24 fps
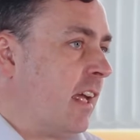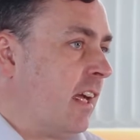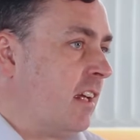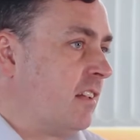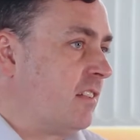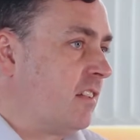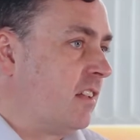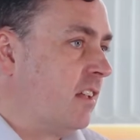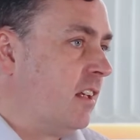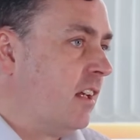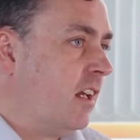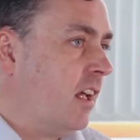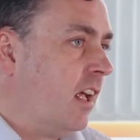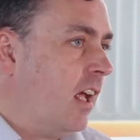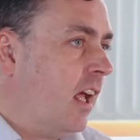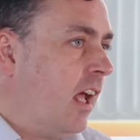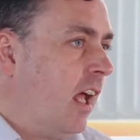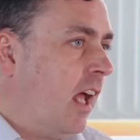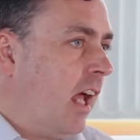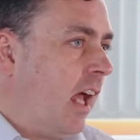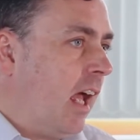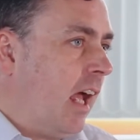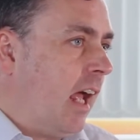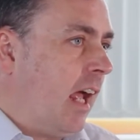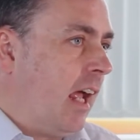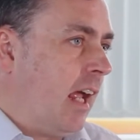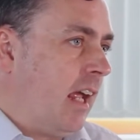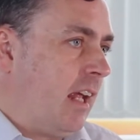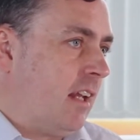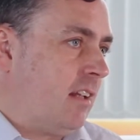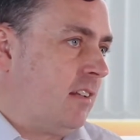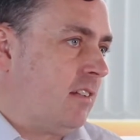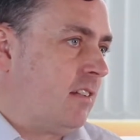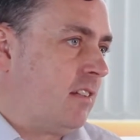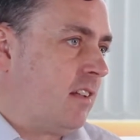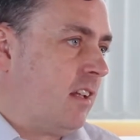that.
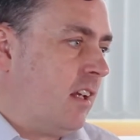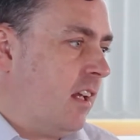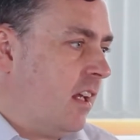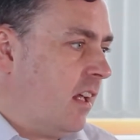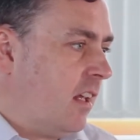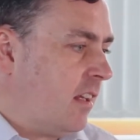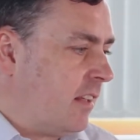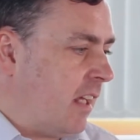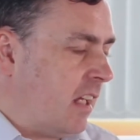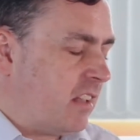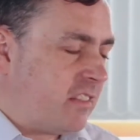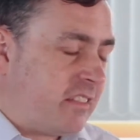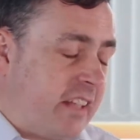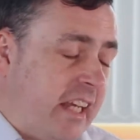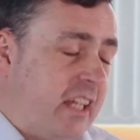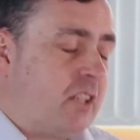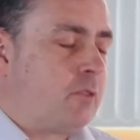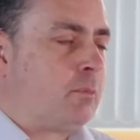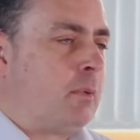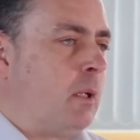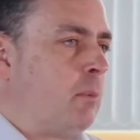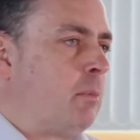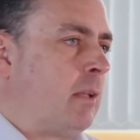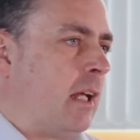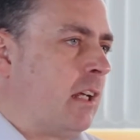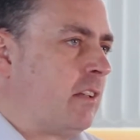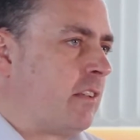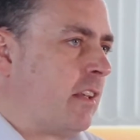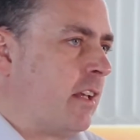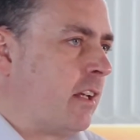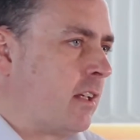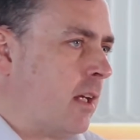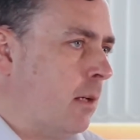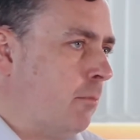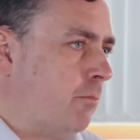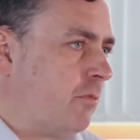And that takes people out of
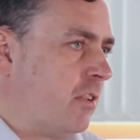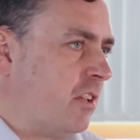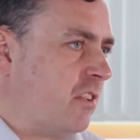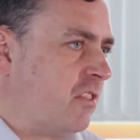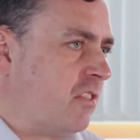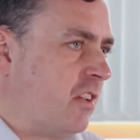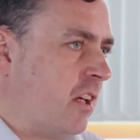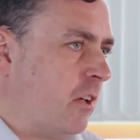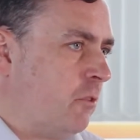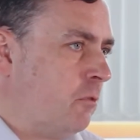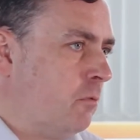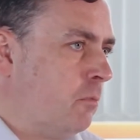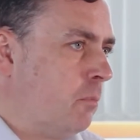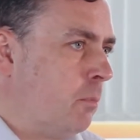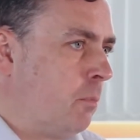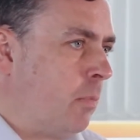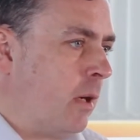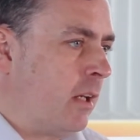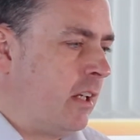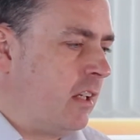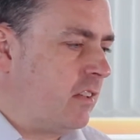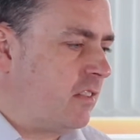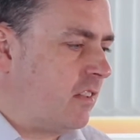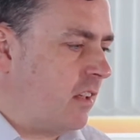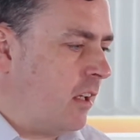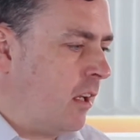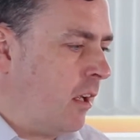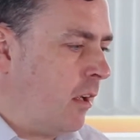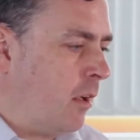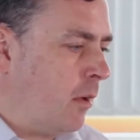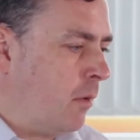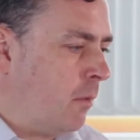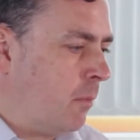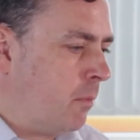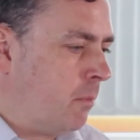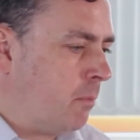their comfort zone, but it's
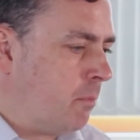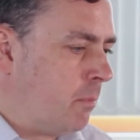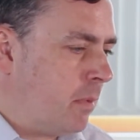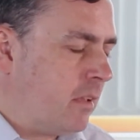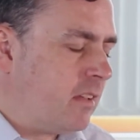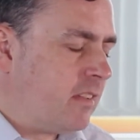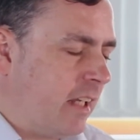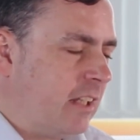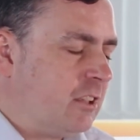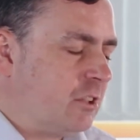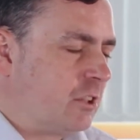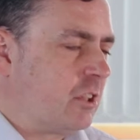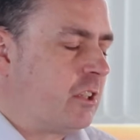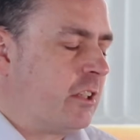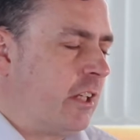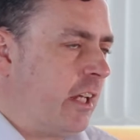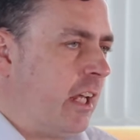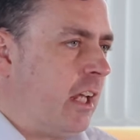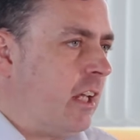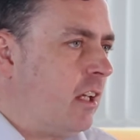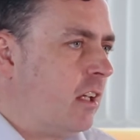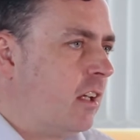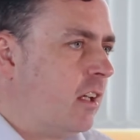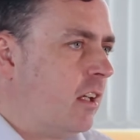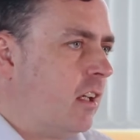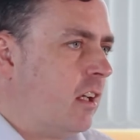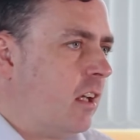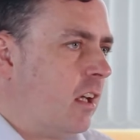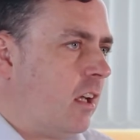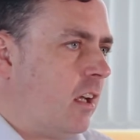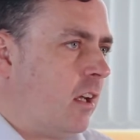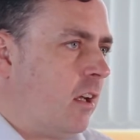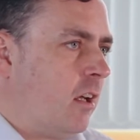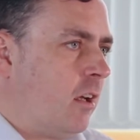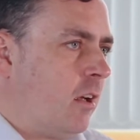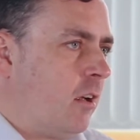a potentially
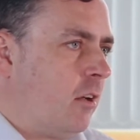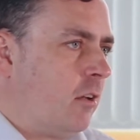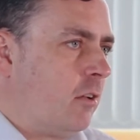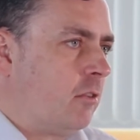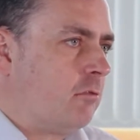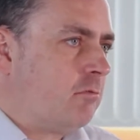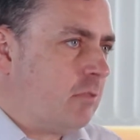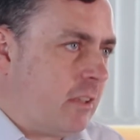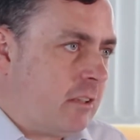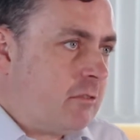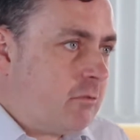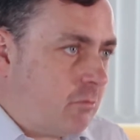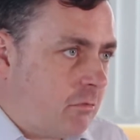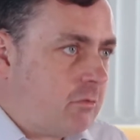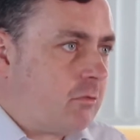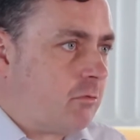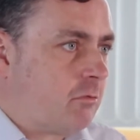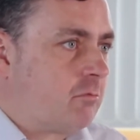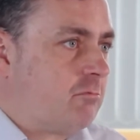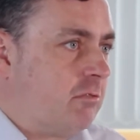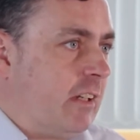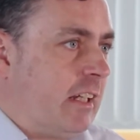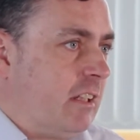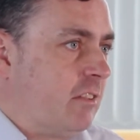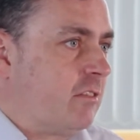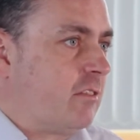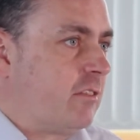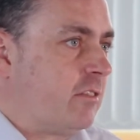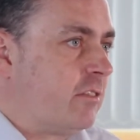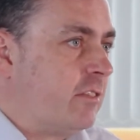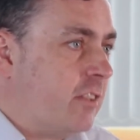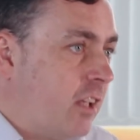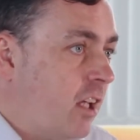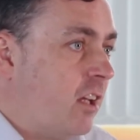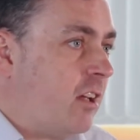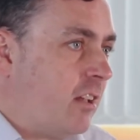great
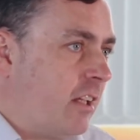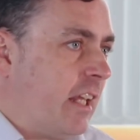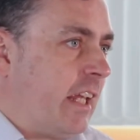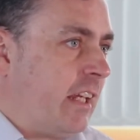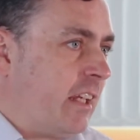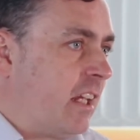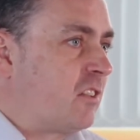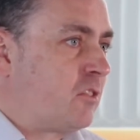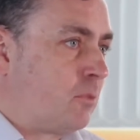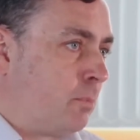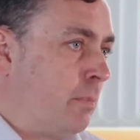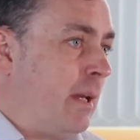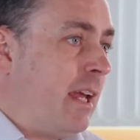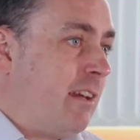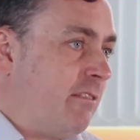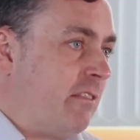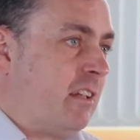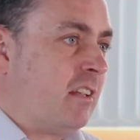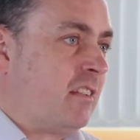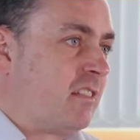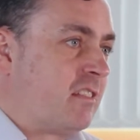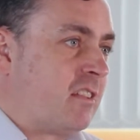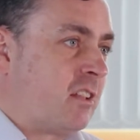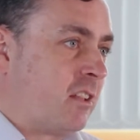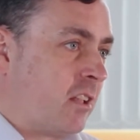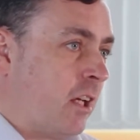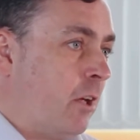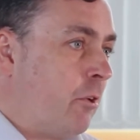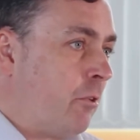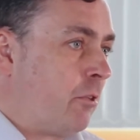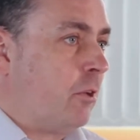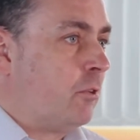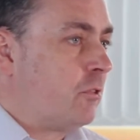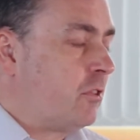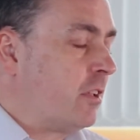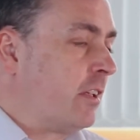learning experience to go
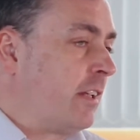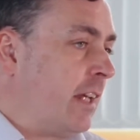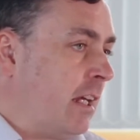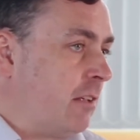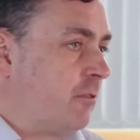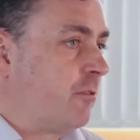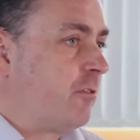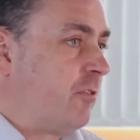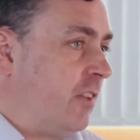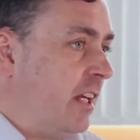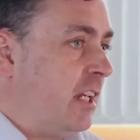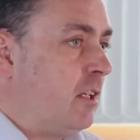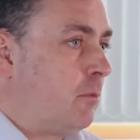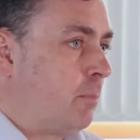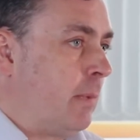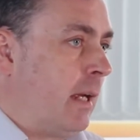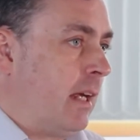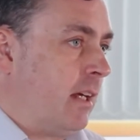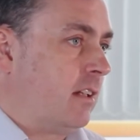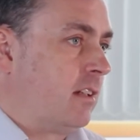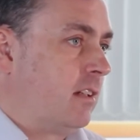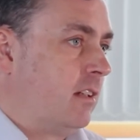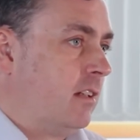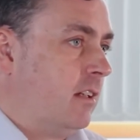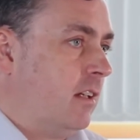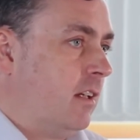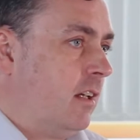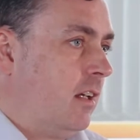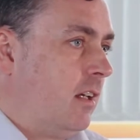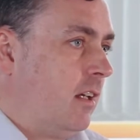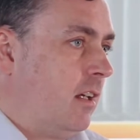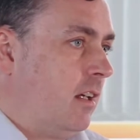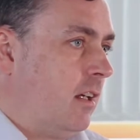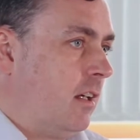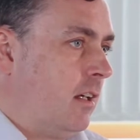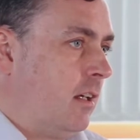through to get feedback
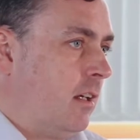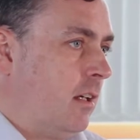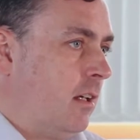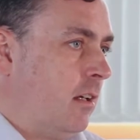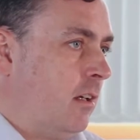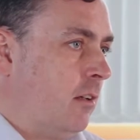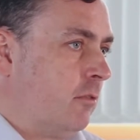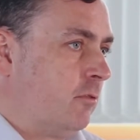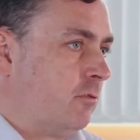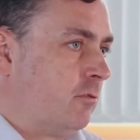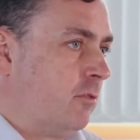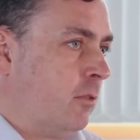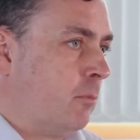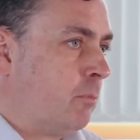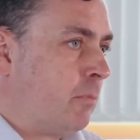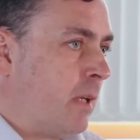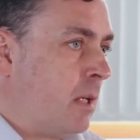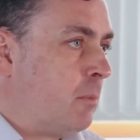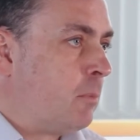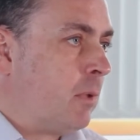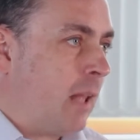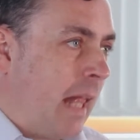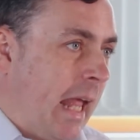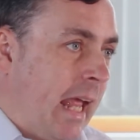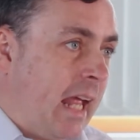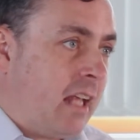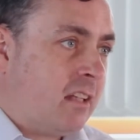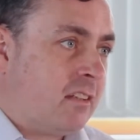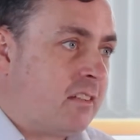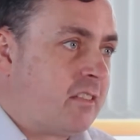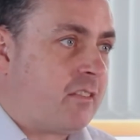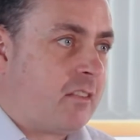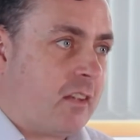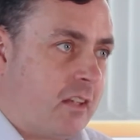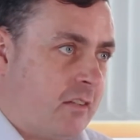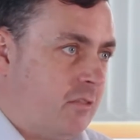from people
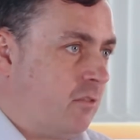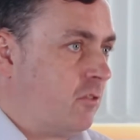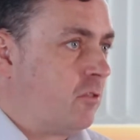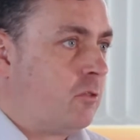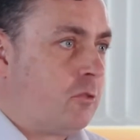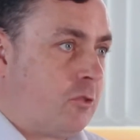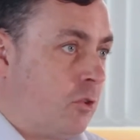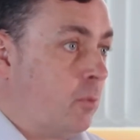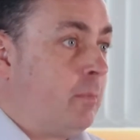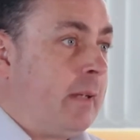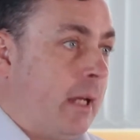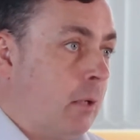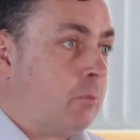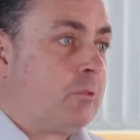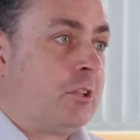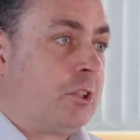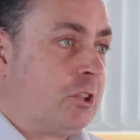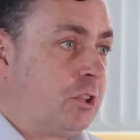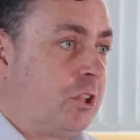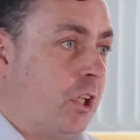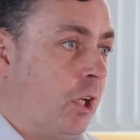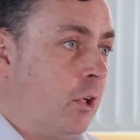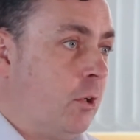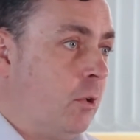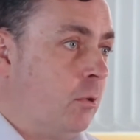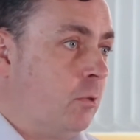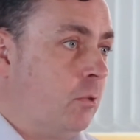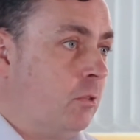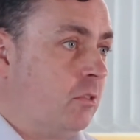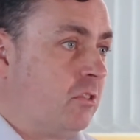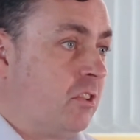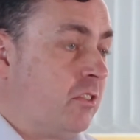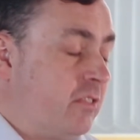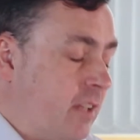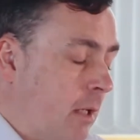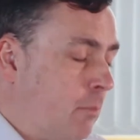and to be able
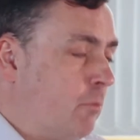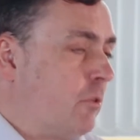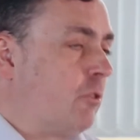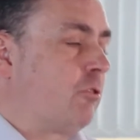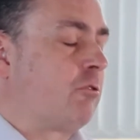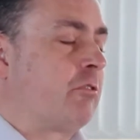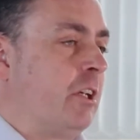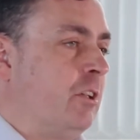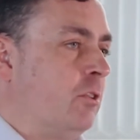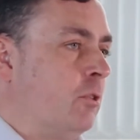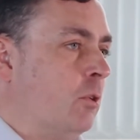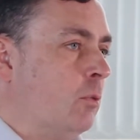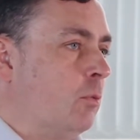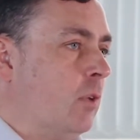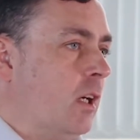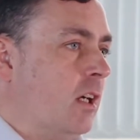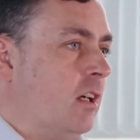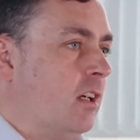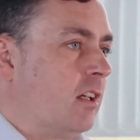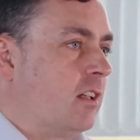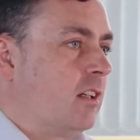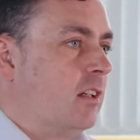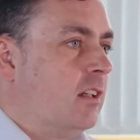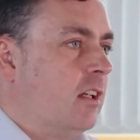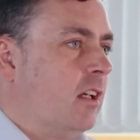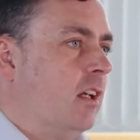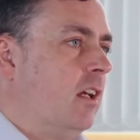to demonstrate your work.